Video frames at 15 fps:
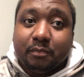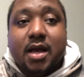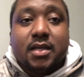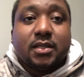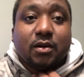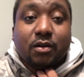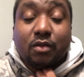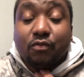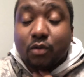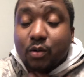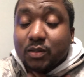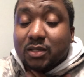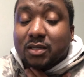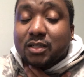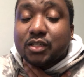So the
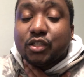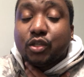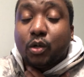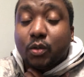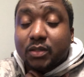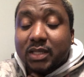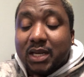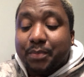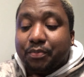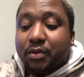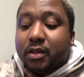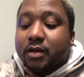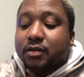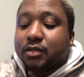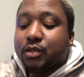roads are so slippery,
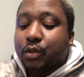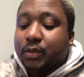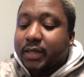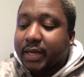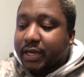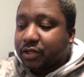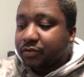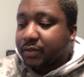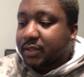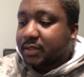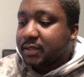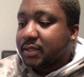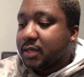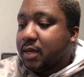they're so dangerous.